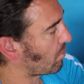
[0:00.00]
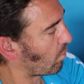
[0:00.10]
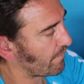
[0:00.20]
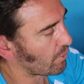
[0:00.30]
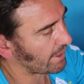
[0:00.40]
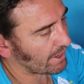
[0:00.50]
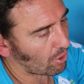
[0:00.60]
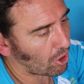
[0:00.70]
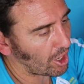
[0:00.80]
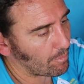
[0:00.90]
We've got our
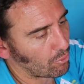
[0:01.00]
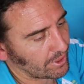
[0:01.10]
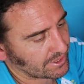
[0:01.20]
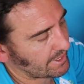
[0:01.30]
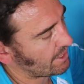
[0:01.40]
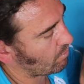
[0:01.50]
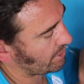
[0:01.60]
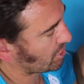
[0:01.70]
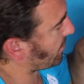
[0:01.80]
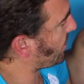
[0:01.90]
high points here,
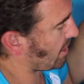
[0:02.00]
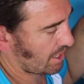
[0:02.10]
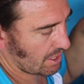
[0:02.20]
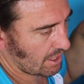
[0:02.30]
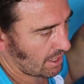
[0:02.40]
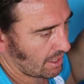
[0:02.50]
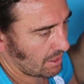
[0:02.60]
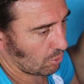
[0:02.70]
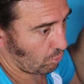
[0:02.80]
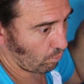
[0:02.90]
which I think
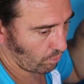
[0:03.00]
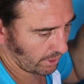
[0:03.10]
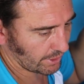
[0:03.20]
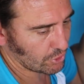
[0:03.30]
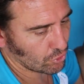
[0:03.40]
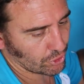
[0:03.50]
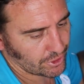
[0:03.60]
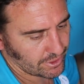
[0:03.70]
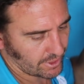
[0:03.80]
look really good,